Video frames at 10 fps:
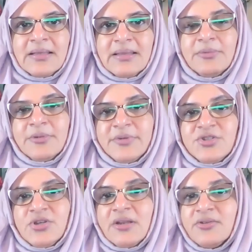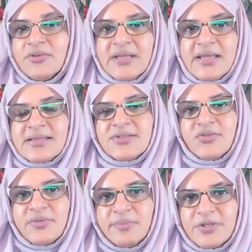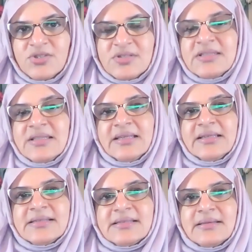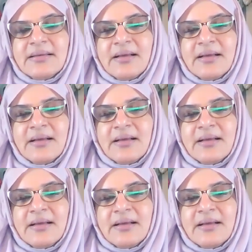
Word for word: There will be genuine cases of emergencies,